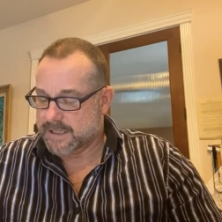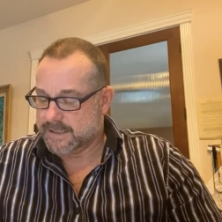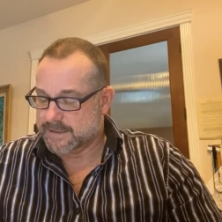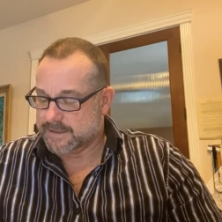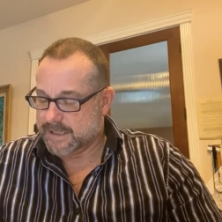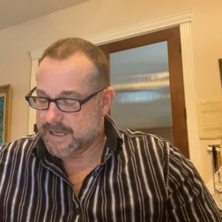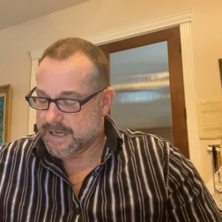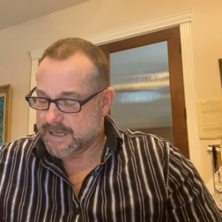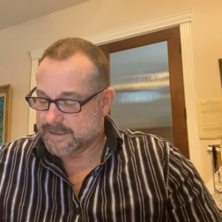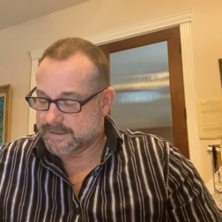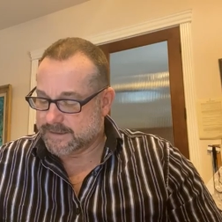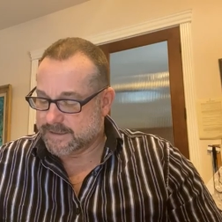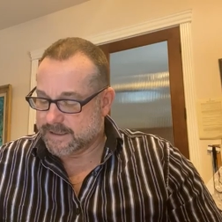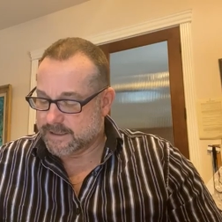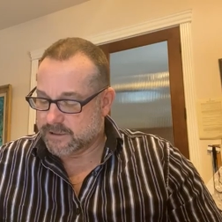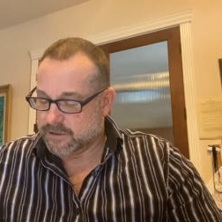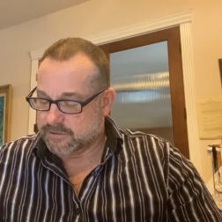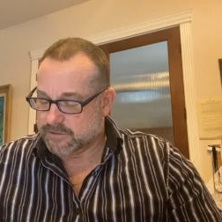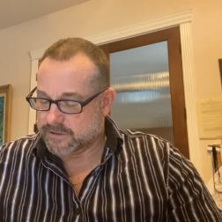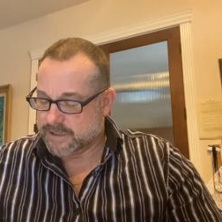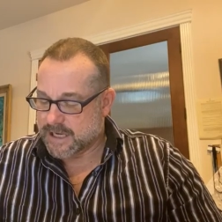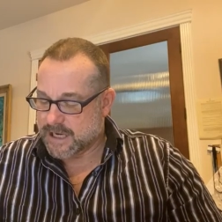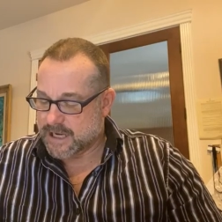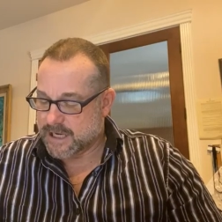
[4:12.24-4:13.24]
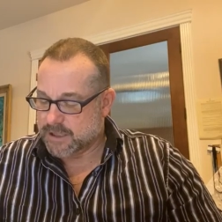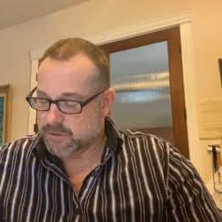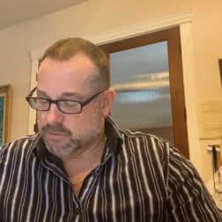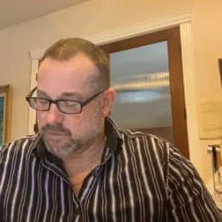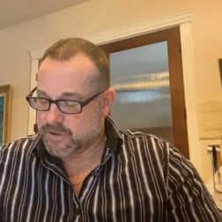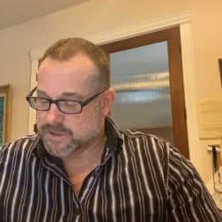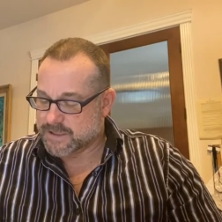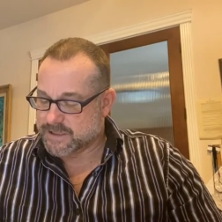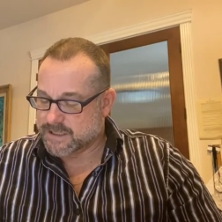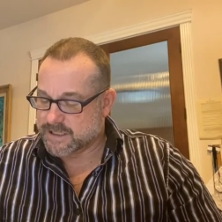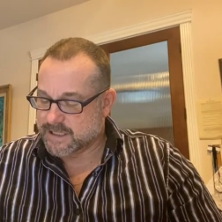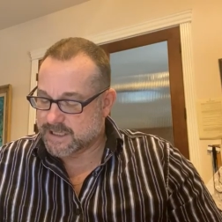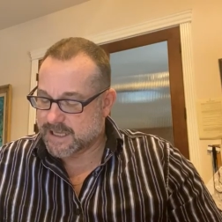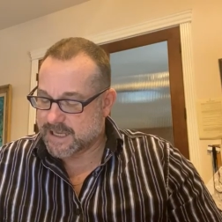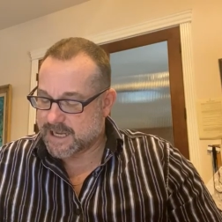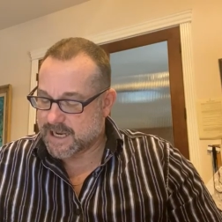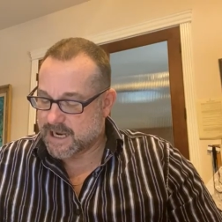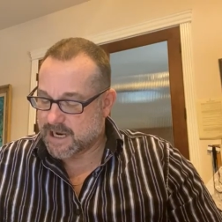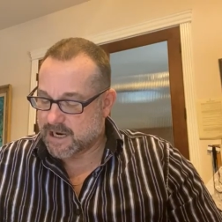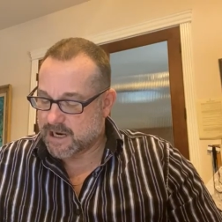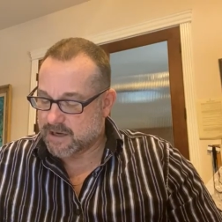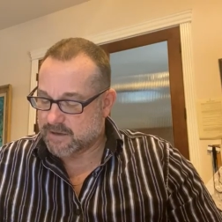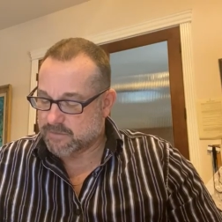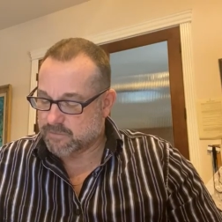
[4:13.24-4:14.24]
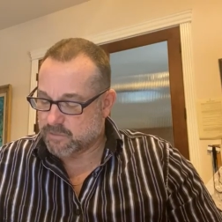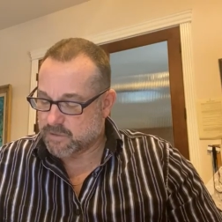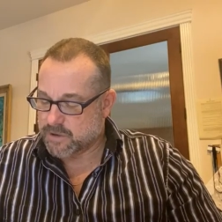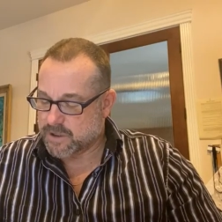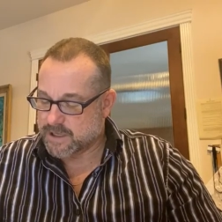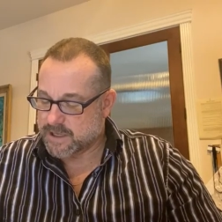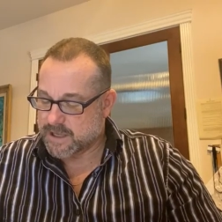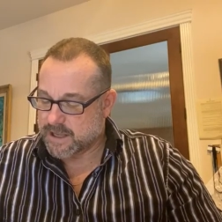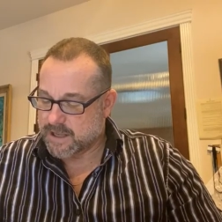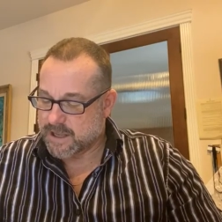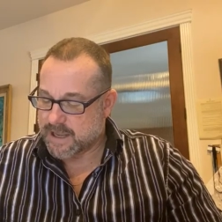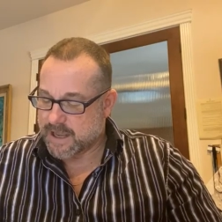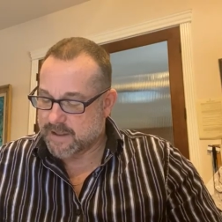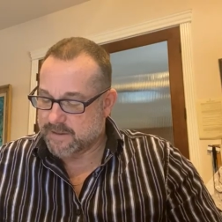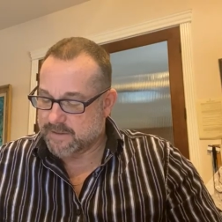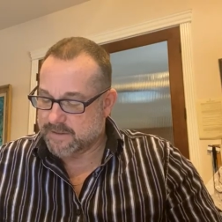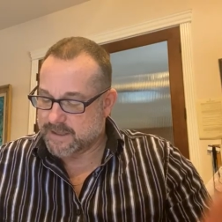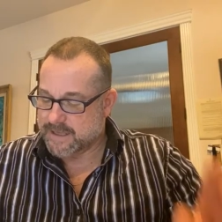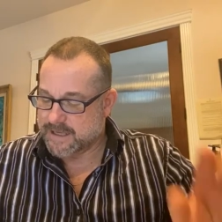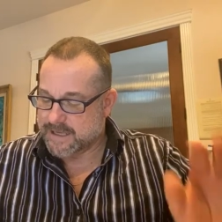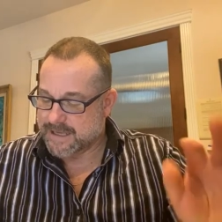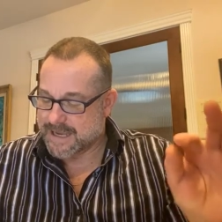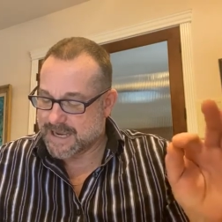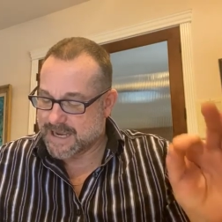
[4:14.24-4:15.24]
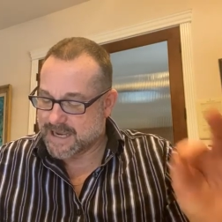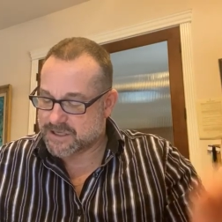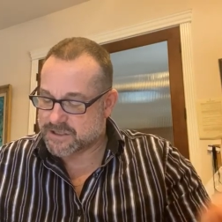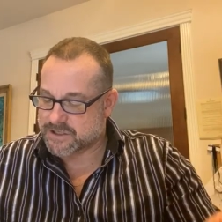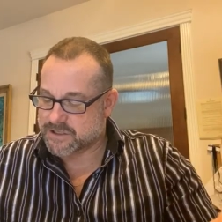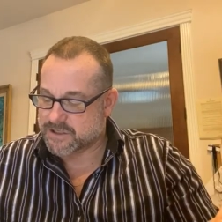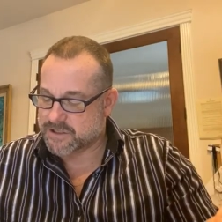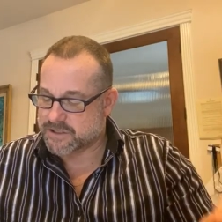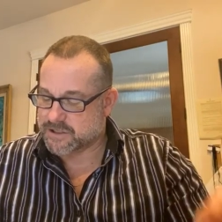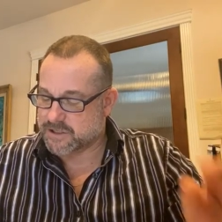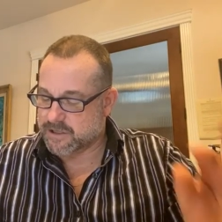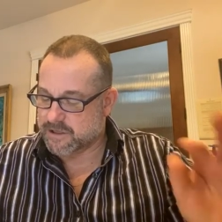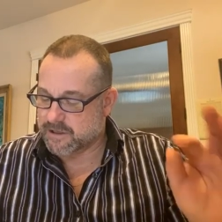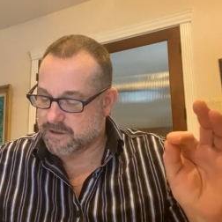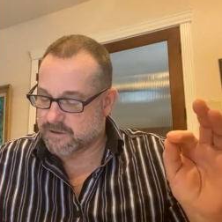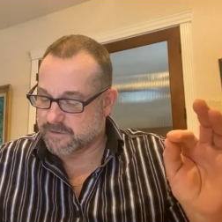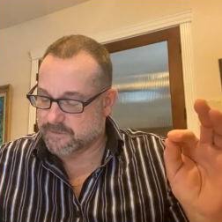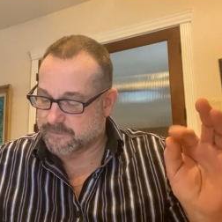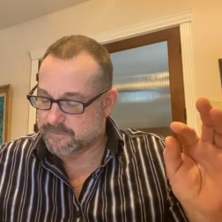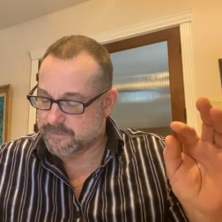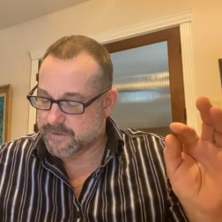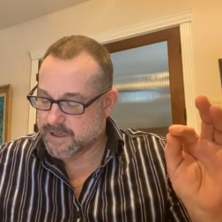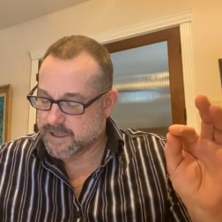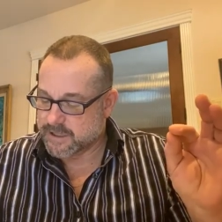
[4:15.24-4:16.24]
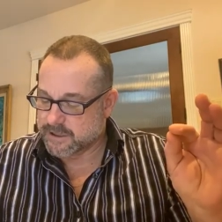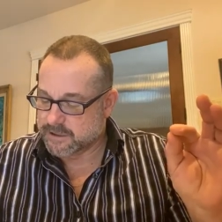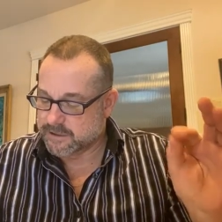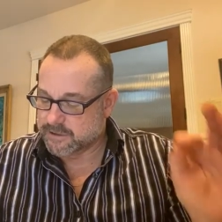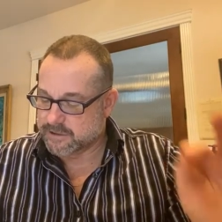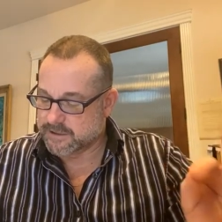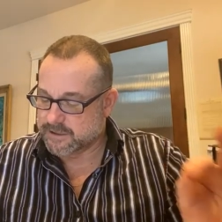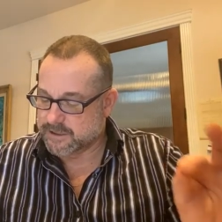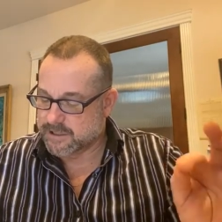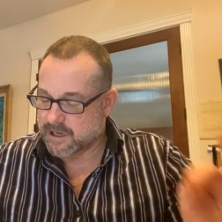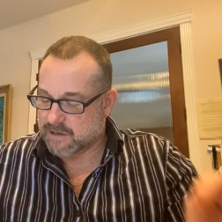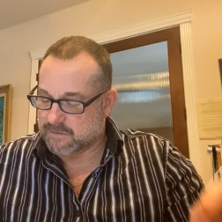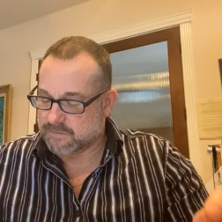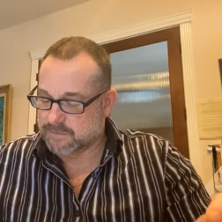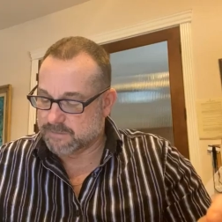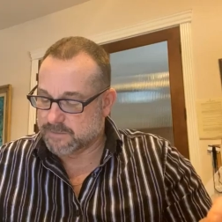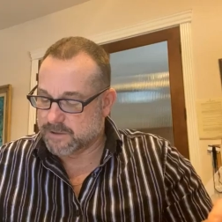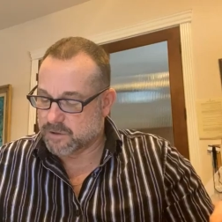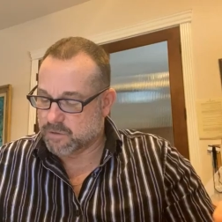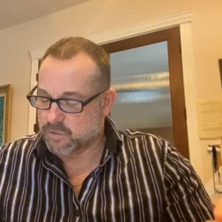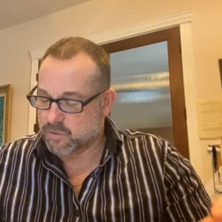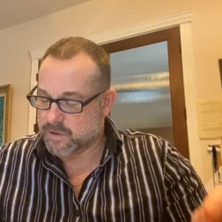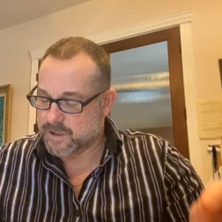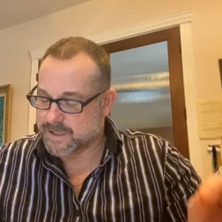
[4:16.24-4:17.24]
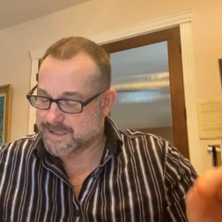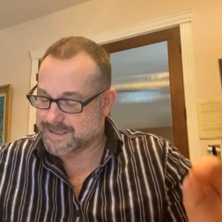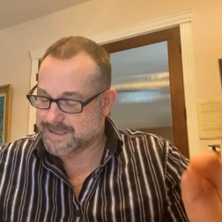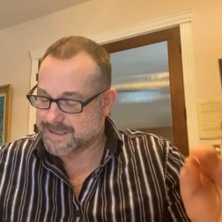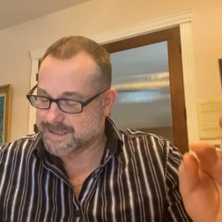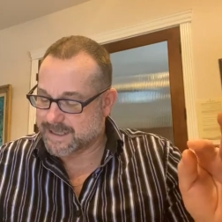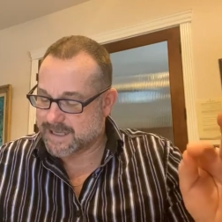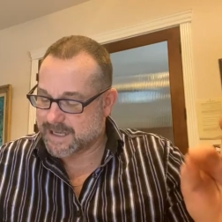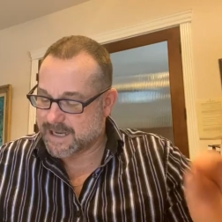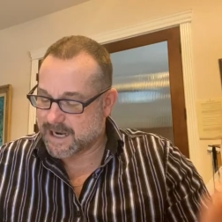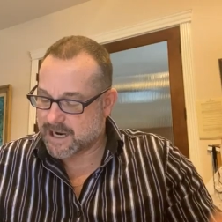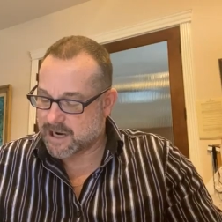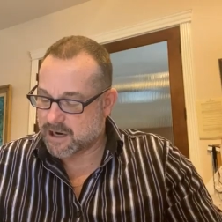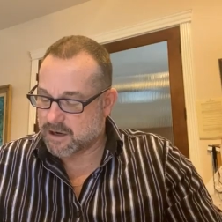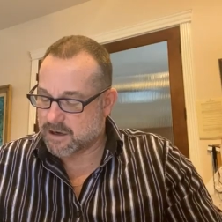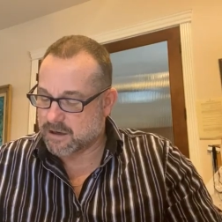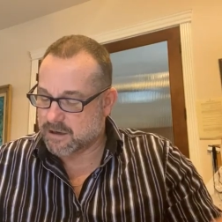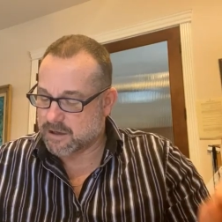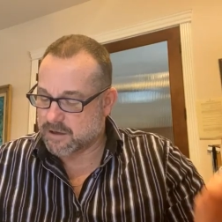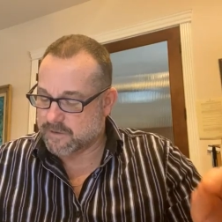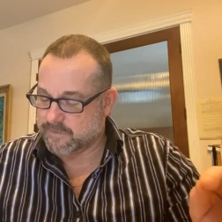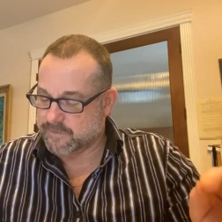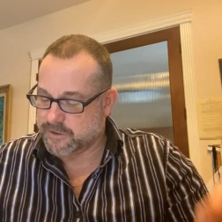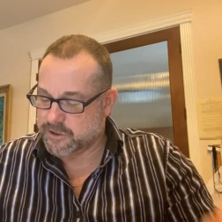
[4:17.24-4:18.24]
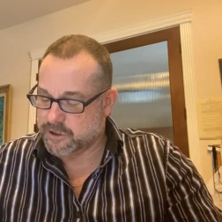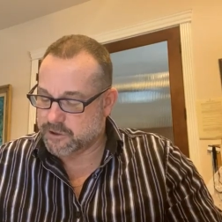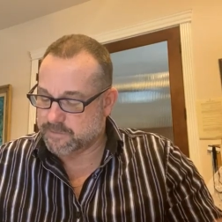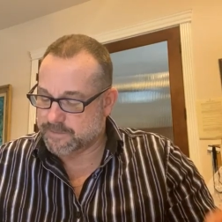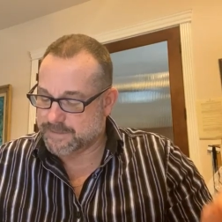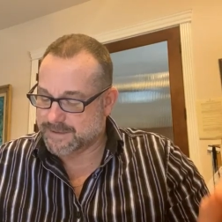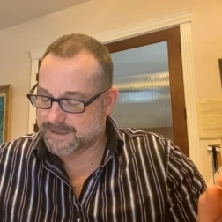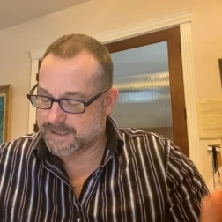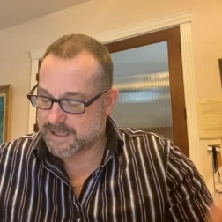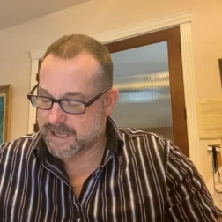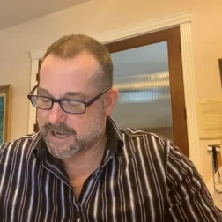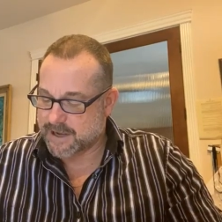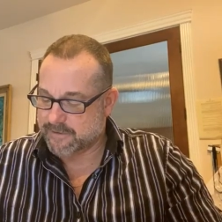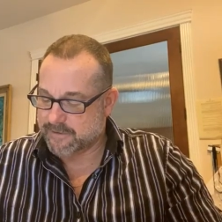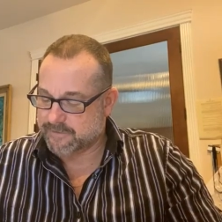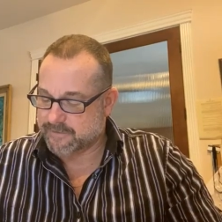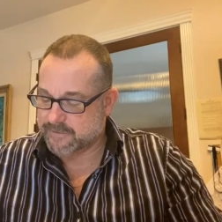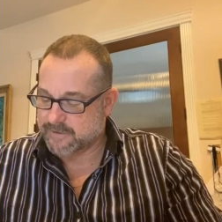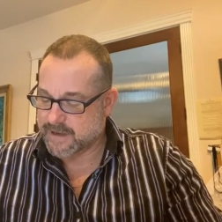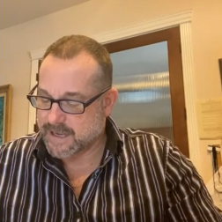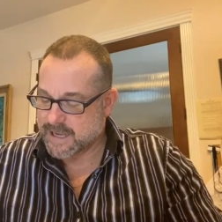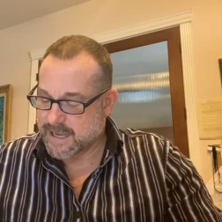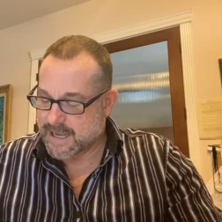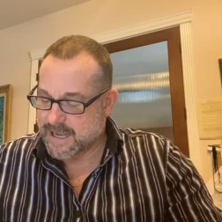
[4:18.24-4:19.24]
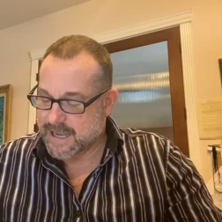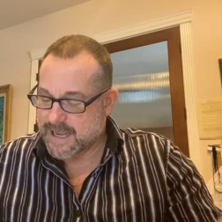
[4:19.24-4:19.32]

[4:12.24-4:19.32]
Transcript: in 1809 was the care what and the essence of good government was the care of human life